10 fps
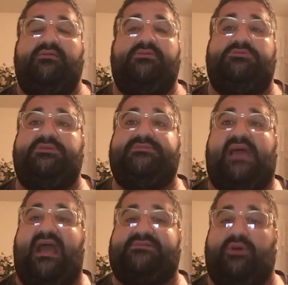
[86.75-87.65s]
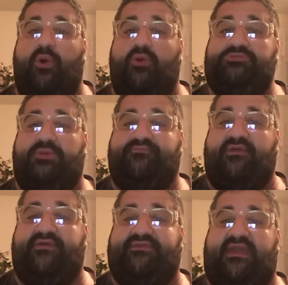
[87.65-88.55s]
you just had to hold your
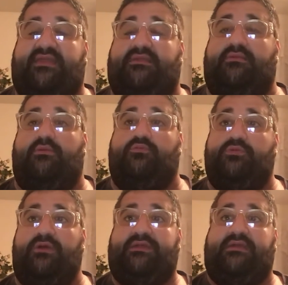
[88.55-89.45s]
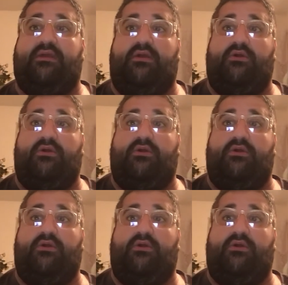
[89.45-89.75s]
breath and really